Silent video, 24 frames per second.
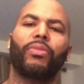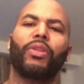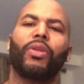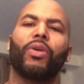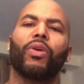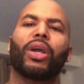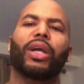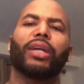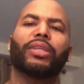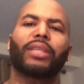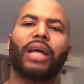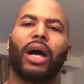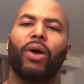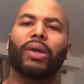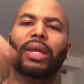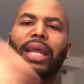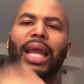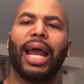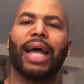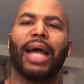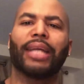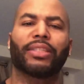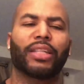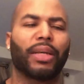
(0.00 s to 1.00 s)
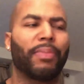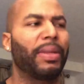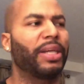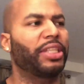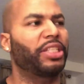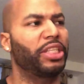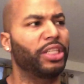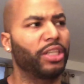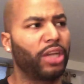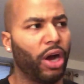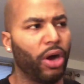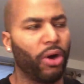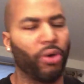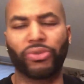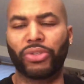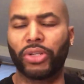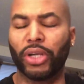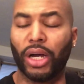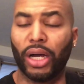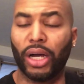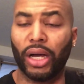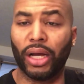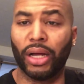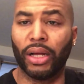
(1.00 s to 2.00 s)
because all the guys talking about she gone
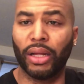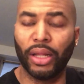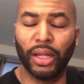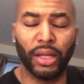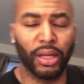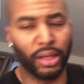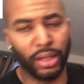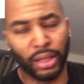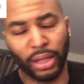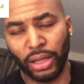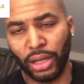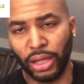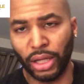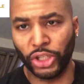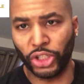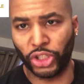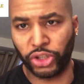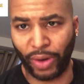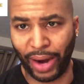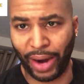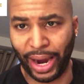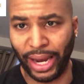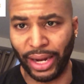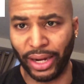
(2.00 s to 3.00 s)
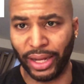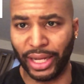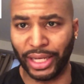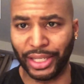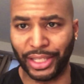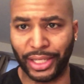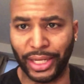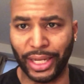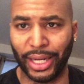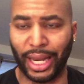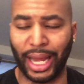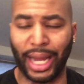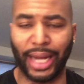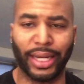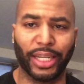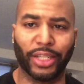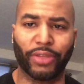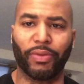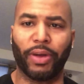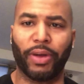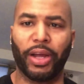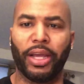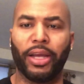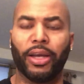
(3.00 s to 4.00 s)
to her trainer and shit like
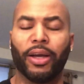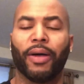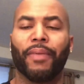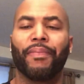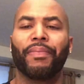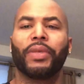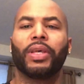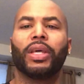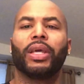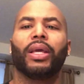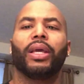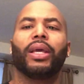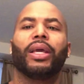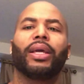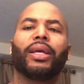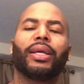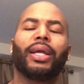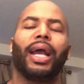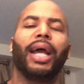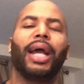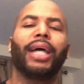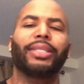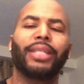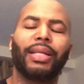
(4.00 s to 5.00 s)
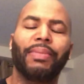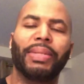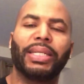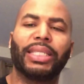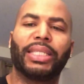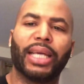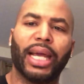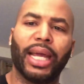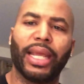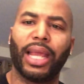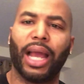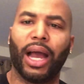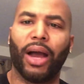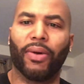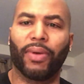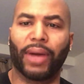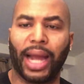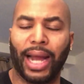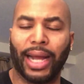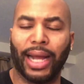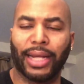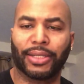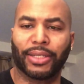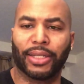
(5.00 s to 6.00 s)
this right here. Guys, let me tell y'all
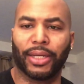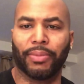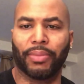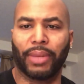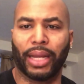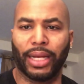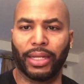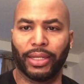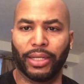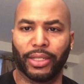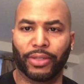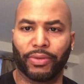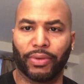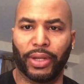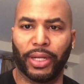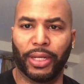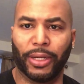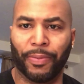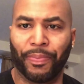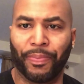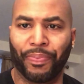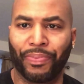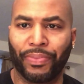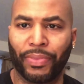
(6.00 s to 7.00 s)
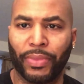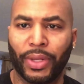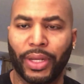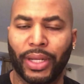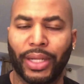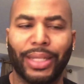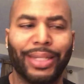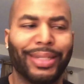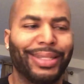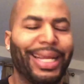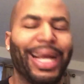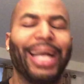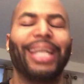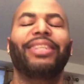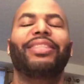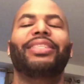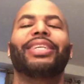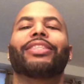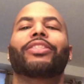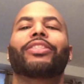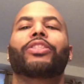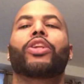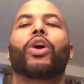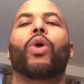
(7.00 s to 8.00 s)
guys something like this right here. That's
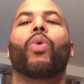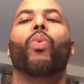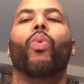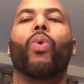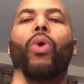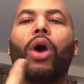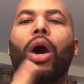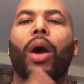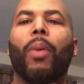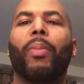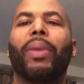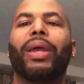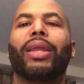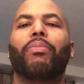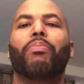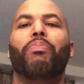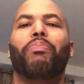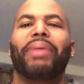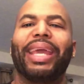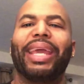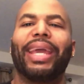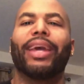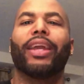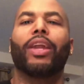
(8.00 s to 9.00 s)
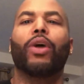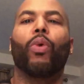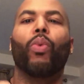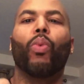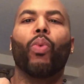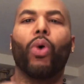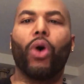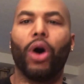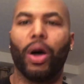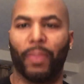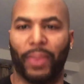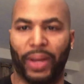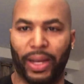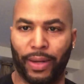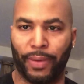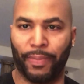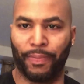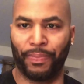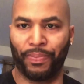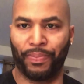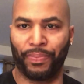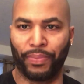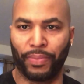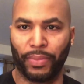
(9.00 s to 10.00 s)
just a woman being a woman.
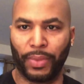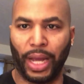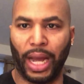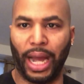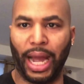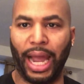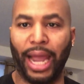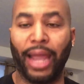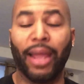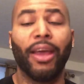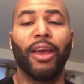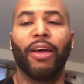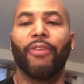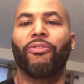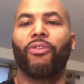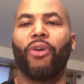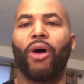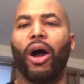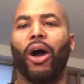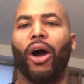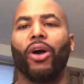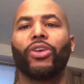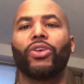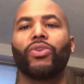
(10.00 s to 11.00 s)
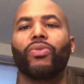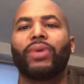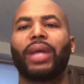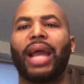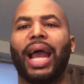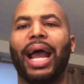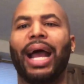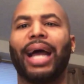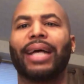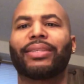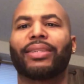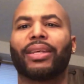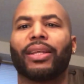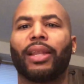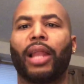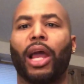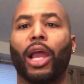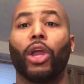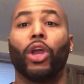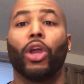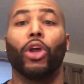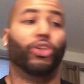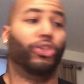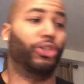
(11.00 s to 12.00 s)
All right, for all you guys that
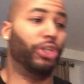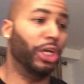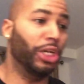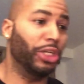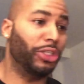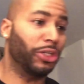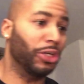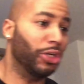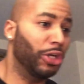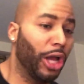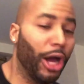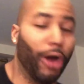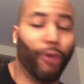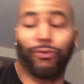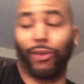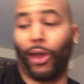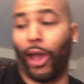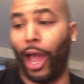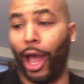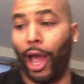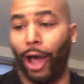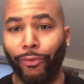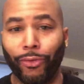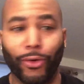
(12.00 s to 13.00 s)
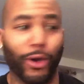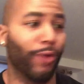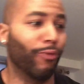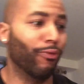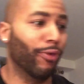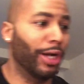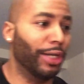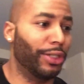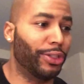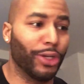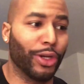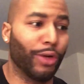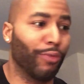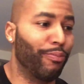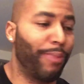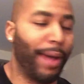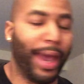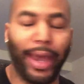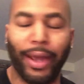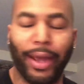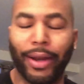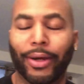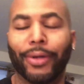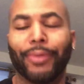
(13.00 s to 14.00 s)
like, see, she left the alpha and went to the
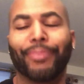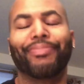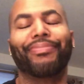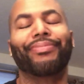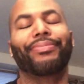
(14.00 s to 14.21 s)
beta.